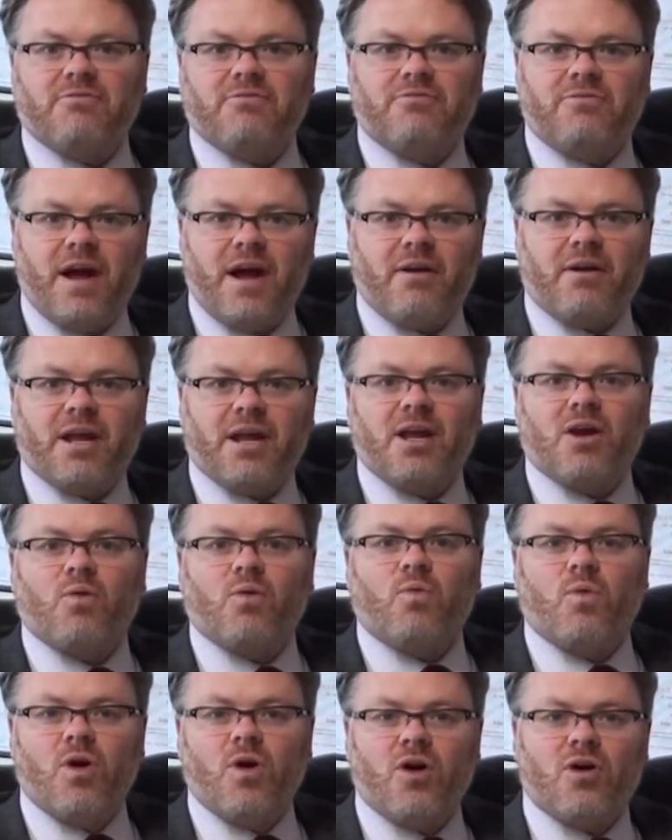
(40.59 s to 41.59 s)
very
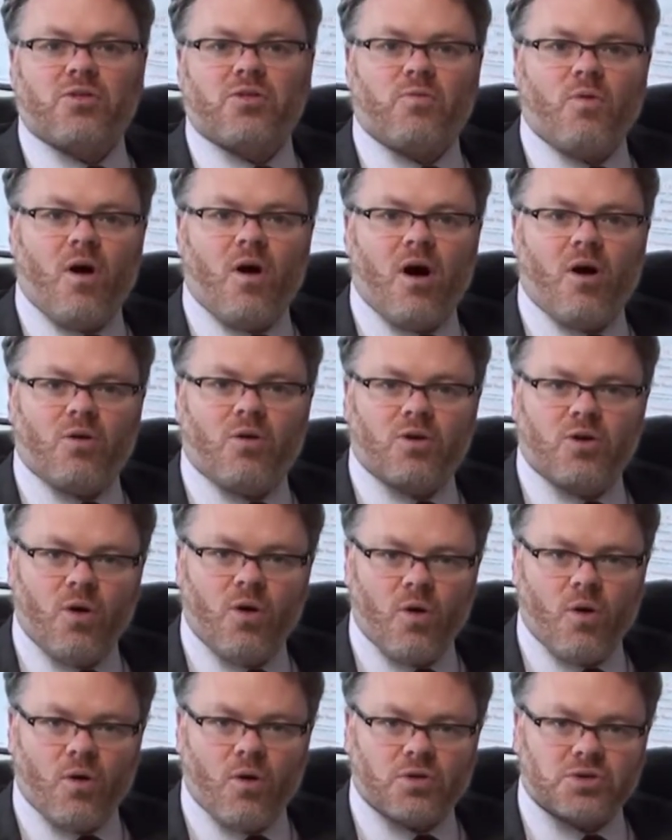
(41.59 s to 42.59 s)
worthwhile
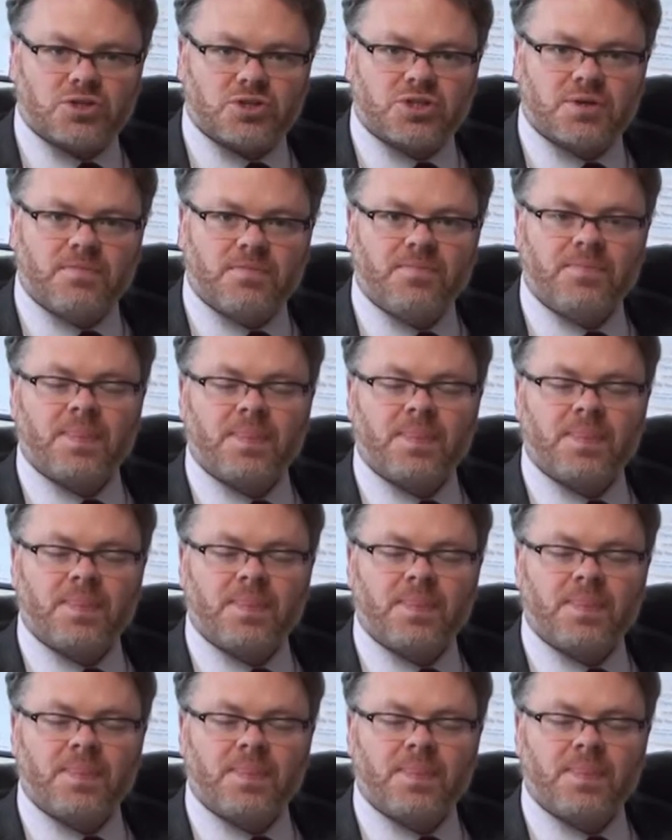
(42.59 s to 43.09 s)
cause.